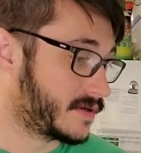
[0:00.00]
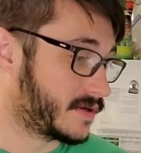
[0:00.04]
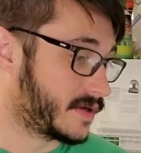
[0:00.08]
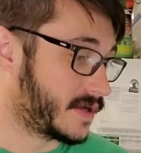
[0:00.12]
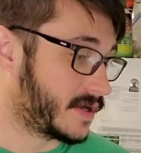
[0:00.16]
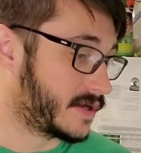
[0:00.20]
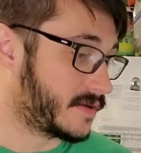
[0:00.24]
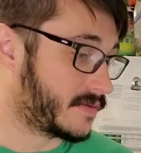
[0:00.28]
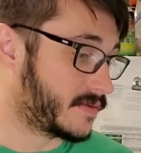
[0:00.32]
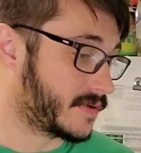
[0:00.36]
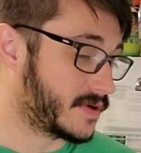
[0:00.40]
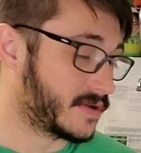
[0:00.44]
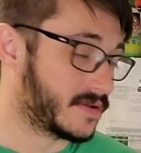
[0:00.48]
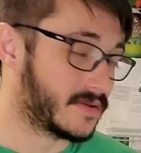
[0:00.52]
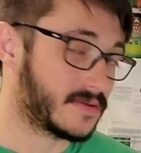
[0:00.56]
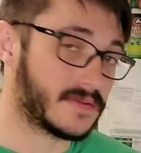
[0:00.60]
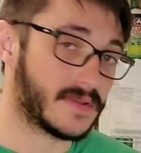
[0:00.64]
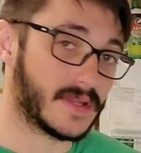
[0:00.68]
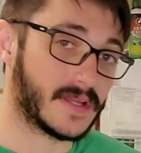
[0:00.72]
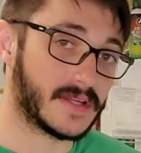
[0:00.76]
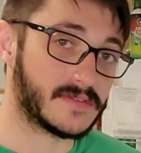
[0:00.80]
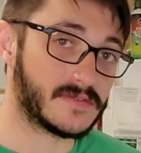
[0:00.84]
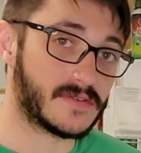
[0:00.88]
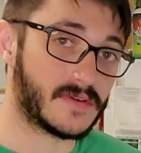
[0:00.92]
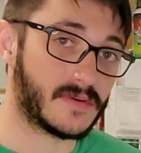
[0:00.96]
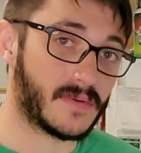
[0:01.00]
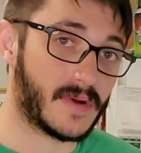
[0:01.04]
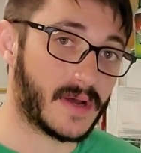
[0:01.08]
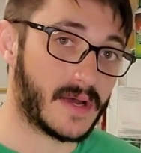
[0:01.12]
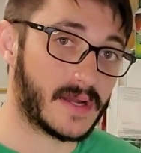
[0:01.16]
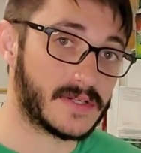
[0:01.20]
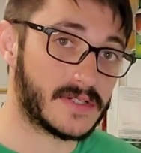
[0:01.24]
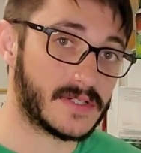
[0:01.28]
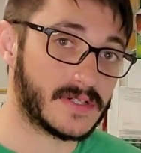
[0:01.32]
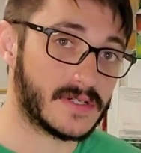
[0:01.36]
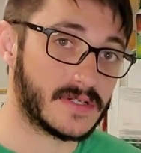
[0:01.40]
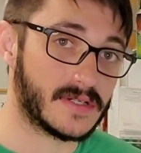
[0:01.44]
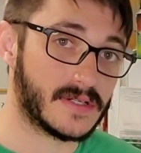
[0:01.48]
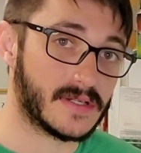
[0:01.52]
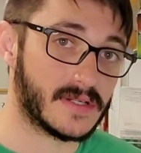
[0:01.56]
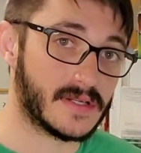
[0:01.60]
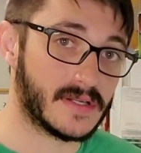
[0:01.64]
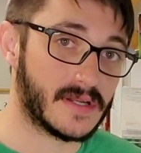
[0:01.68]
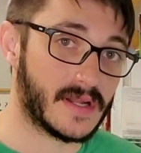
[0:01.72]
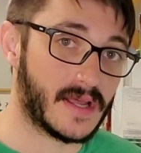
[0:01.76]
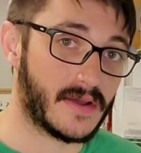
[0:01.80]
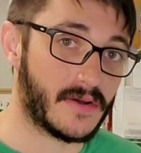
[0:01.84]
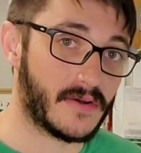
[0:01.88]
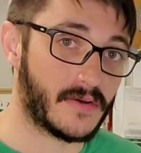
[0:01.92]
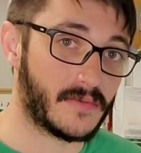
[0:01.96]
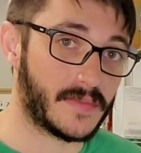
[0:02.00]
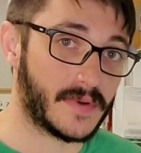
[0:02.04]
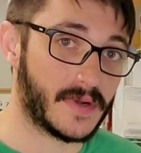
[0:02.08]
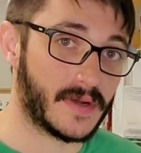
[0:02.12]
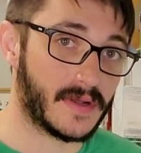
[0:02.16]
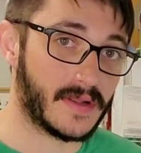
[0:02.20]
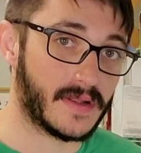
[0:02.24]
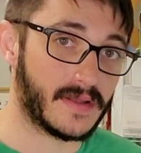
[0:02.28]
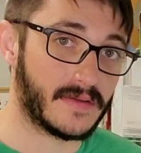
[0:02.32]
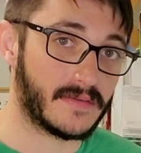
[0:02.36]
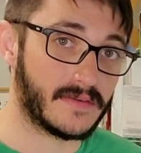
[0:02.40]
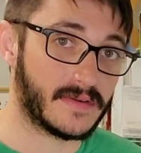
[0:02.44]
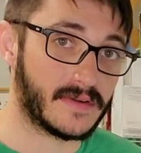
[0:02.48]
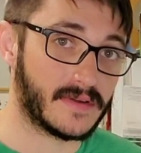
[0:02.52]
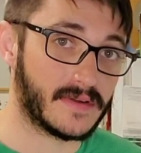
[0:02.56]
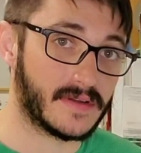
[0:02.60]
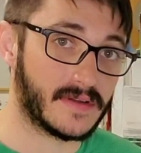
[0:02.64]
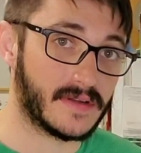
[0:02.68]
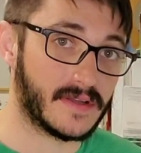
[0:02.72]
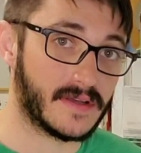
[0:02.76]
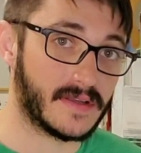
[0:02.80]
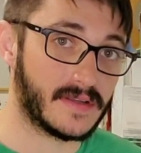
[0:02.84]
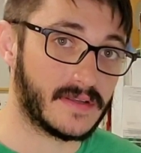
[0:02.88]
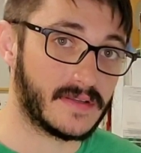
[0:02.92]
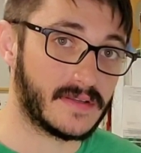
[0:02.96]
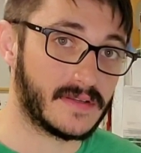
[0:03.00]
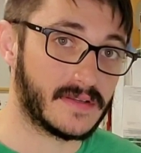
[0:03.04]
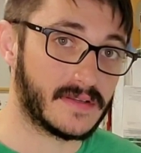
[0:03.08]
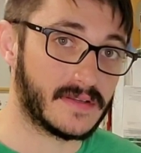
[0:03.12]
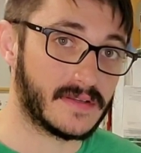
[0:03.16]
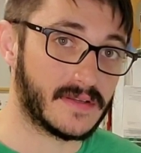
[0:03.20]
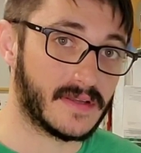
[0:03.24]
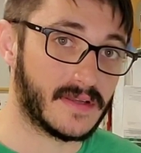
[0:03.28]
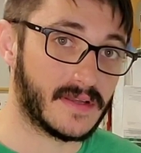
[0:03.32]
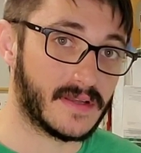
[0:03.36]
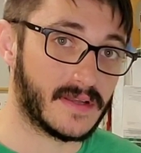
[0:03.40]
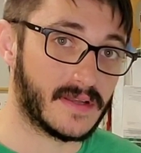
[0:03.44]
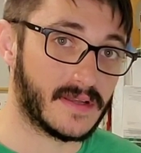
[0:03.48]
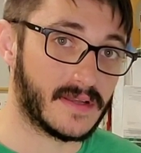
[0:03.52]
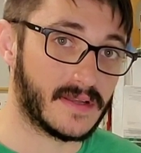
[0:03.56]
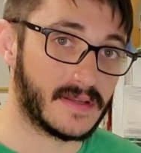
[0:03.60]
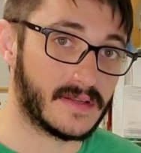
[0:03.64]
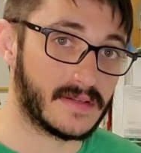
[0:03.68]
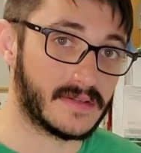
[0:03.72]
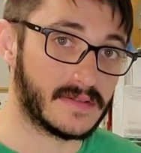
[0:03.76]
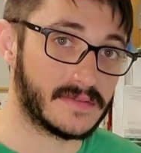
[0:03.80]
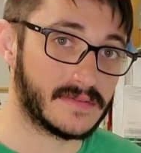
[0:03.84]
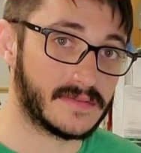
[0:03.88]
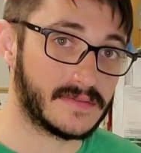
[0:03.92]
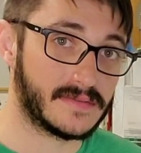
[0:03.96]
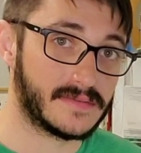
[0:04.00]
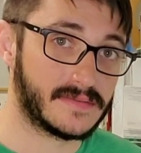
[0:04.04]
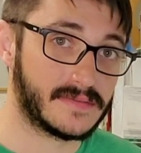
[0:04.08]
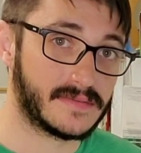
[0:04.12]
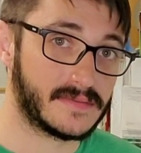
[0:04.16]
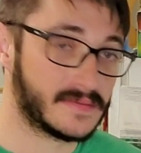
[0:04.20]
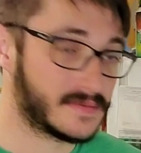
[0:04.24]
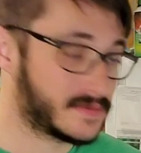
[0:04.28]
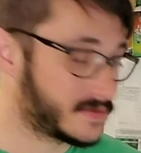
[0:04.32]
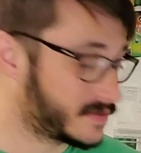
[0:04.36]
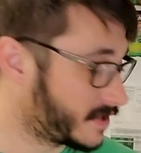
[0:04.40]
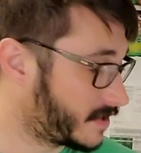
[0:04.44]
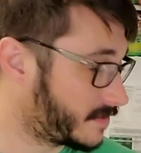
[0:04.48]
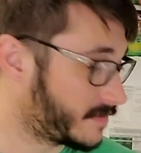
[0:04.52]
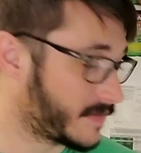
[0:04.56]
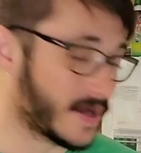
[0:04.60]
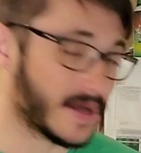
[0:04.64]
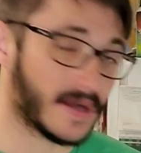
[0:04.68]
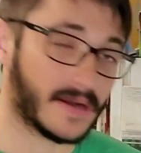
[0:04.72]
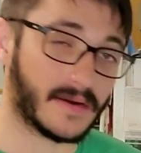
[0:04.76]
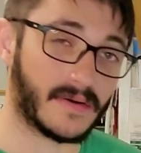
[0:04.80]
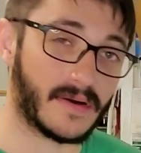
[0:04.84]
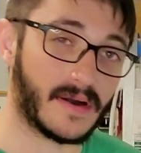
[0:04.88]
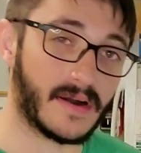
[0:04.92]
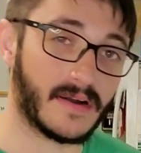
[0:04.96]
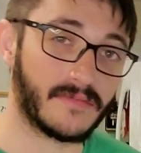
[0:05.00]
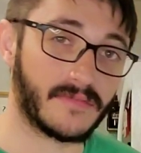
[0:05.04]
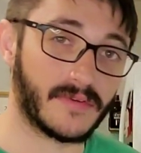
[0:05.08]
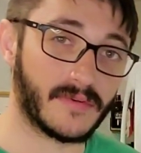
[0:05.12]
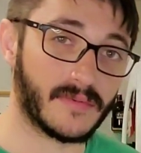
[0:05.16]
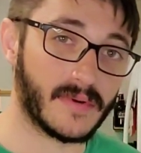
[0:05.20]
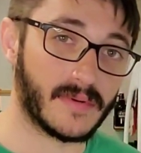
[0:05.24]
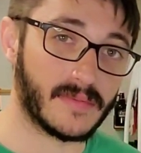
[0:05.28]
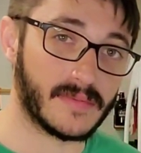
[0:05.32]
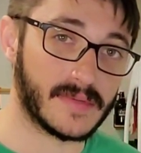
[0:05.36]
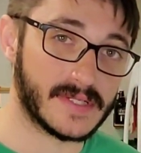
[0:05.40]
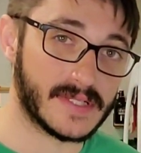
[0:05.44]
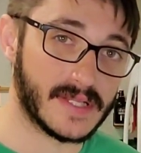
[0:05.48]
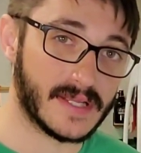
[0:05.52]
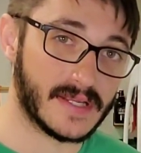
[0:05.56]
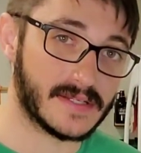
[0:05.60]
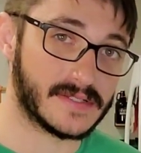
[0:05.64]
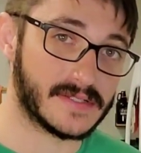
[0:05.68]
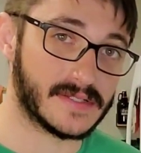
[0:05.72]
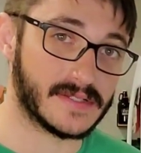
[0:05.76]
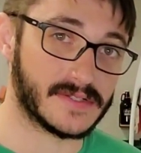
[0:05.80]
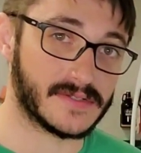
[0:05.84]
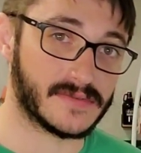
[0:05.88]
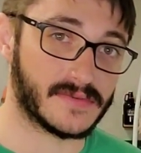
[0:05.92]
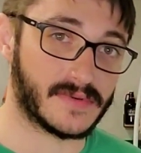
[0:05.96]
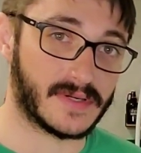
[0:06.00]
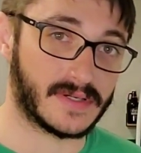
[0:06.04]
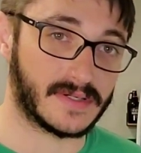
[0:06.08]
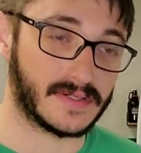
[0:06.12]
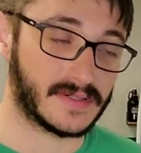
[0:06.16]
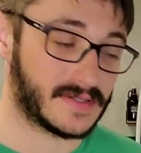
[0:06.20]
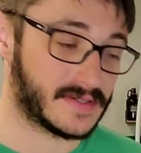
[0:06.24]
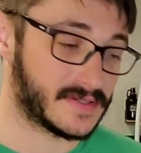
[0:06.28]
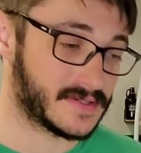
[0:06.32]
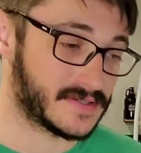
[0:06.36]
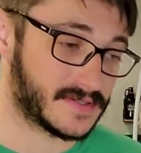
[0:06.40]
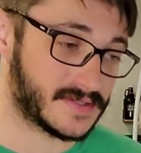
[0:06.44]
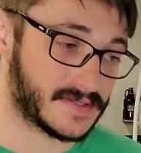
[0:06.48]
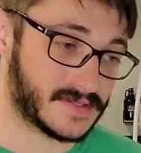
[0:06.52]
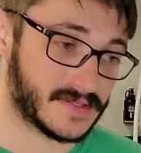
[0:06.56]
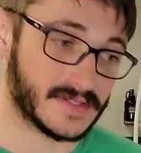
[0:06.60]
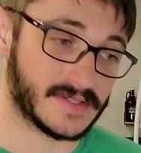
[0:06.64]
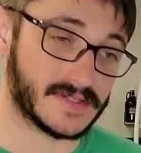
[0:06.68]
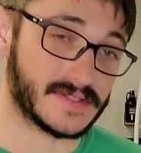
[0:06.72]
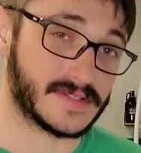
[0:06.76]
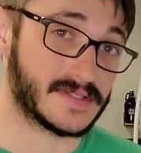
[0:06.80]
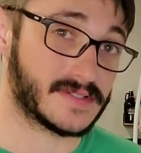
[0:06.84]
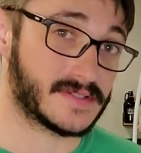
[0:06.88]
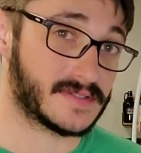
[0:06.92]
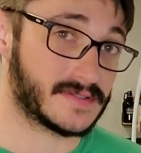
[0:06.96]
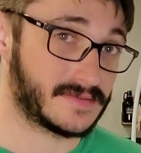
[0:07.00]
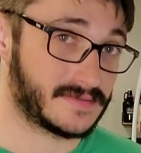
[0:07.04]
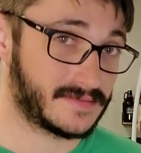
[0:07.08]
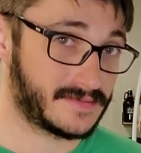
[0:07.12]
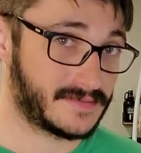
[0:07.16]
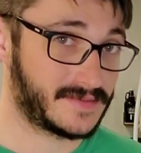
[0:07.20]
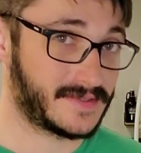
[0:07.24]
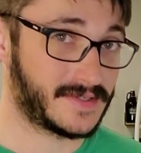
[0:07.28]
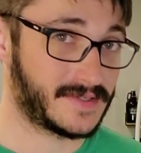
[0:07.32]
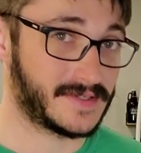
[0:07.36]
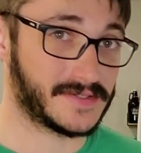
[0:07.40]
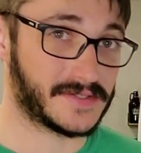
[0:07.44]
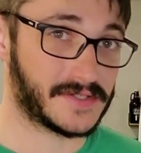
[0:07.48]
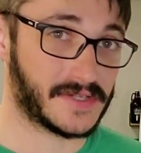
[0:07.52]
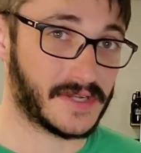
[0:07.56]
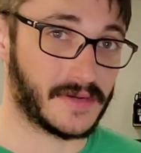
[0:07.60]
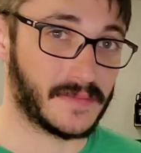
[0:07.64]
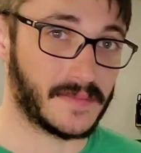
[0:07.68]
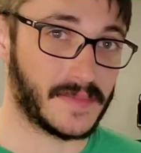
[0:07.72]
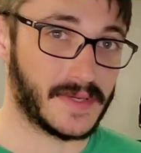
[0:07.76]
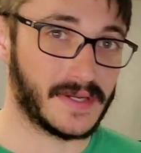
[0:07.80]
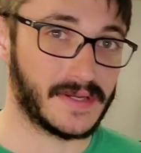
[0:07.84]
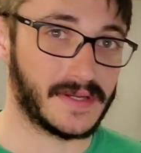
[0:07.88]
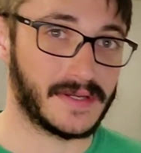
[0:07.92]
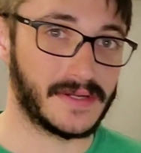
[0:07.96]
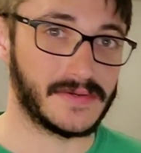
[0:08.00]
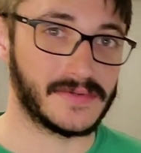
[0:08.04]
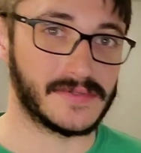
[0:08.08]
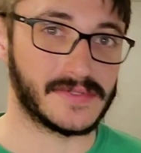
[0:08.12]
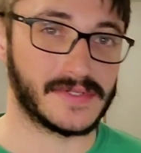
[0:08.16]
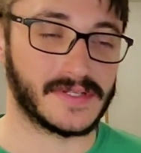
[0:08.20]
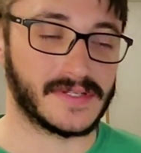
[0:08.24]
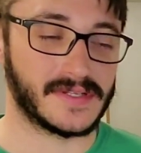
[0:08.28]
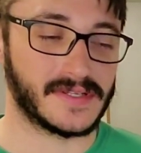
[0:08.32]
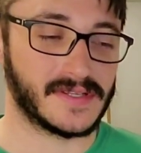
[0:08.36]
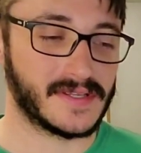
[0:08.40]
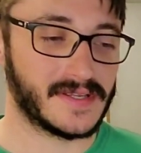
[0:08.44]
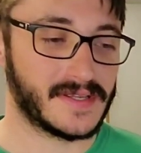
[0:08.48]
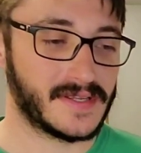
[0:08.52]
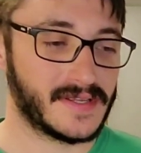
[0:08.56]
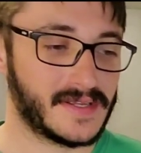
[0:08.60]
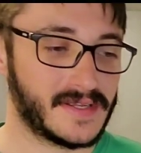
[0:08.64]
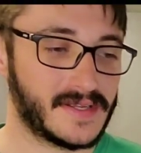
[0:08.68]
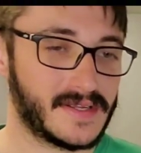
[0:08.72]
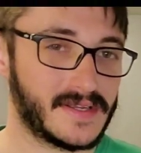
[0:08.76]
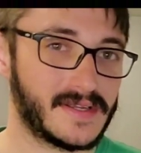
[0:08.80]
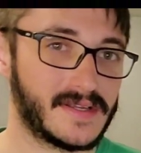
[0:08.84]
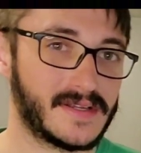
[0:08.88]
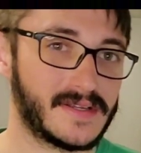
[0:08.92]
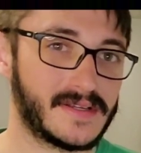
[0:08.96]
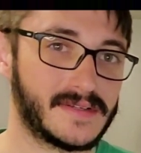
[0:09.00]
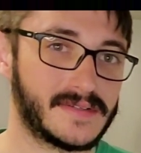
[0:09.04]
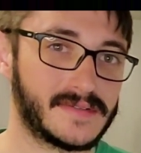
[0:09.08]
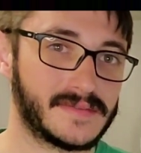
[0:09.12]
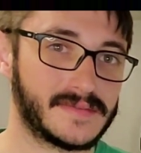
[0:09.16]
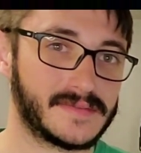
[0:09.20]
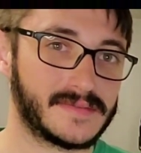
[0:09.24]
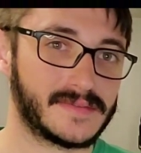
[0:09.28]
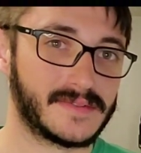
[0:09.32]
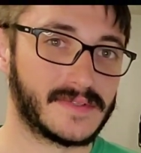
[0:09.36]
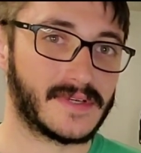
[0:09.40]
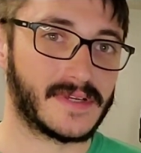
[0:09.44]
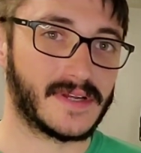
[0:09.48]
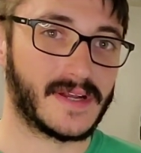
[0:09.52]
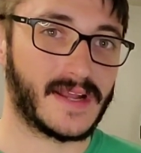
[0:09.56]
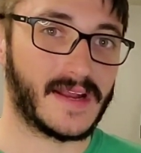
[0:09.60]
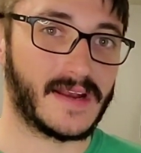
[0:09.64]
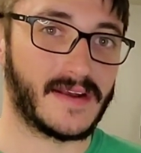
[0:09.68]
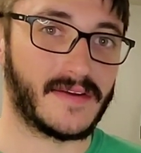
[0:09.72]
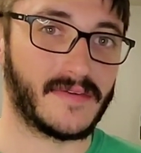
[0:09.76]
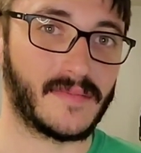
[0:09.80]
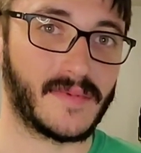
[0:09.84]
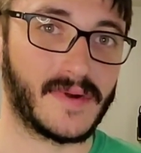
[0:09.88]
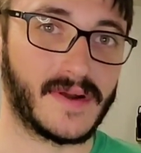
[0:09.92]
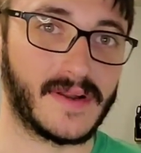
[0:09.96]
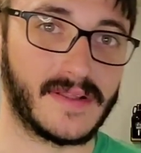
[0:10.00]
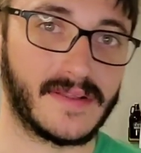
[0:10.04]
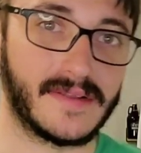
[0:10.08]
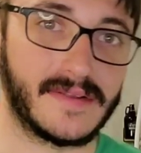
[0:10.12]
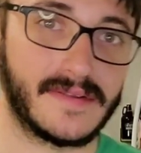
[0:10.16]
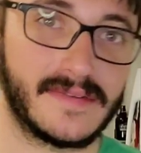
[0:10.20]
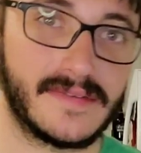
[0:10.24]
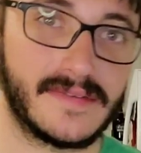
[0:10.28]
anyway, thanks for watching, and I hope y'all have a good night, and come back around for when we taste this one, because it's gonna be a doozy. Good night, everybody.